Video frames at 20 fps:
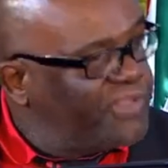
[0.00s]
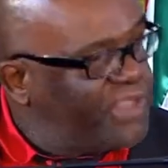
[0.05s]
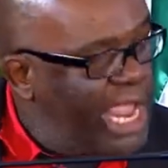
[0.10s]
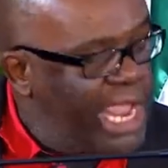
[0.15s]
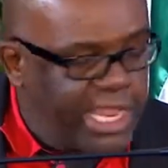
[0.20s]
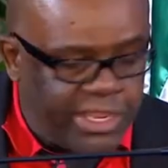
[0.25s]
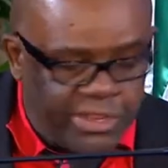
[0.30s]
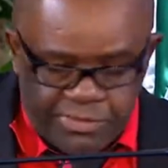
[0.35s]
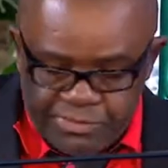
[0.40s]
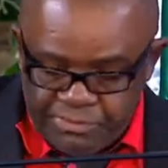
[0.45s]

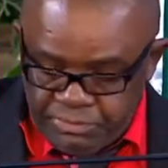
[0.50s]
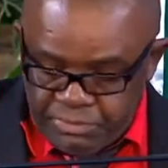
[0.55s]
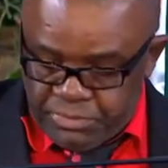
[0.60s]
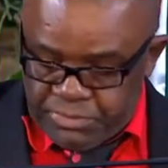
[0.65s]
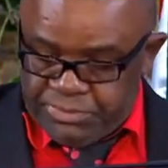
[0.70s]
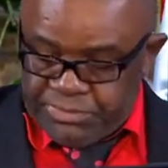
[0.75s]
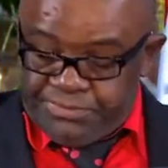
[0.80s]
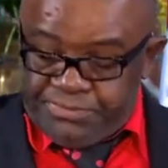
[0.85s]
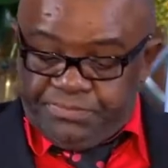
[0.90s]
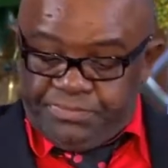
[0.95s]
Day.
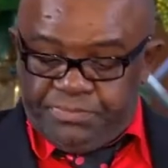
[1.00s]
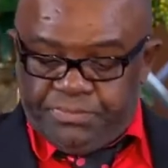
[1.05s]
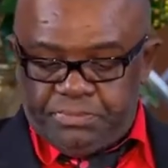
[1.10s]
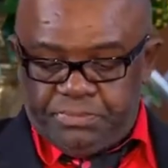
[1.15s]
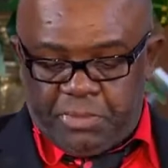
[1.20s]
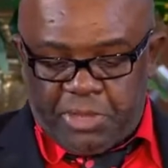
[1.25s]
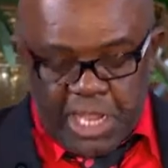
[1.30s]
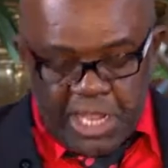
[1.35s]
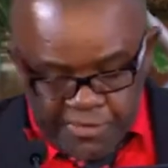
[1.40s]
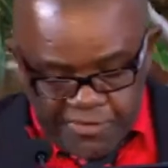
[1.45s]

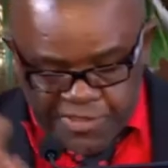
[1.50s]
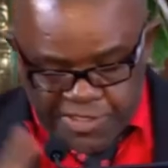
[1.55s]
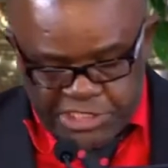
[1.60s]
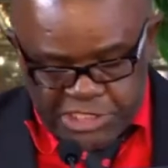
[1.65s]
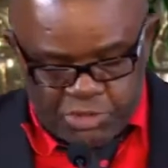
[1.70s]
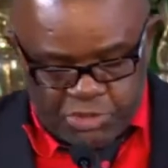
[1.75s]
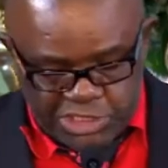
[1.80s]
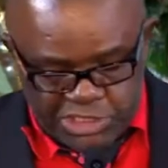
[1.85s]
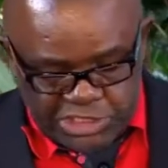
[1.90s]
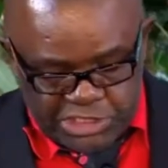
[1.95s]
This
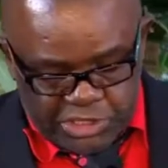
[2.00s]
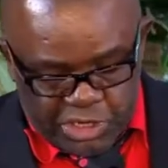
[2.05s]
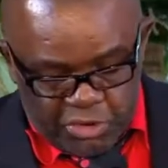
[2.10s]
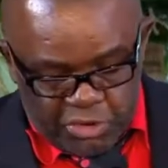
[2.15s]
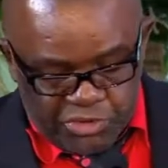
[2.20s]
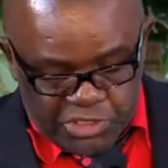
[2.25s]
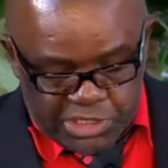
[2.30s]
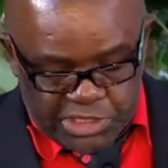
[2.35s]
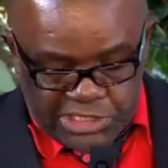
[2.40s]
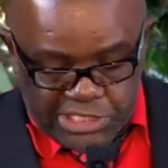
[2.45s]
is what she
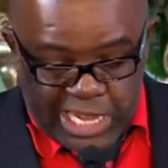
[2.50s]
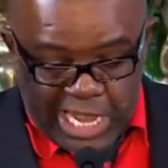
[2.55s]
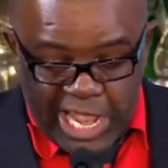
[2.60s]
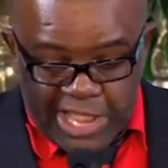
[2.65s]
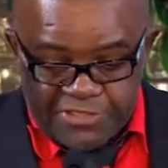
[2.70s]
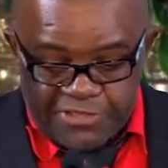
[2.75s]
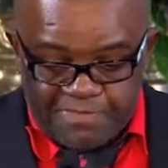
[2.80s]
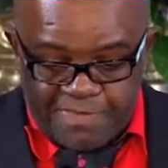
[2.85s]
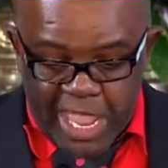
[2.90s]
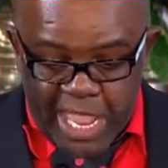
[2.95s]
wrote. She
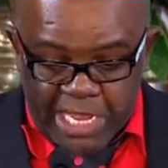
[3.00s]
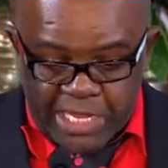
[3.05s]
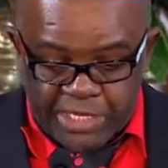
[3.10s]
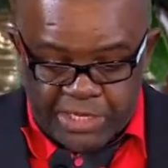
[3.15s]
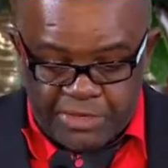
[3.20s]
writes back.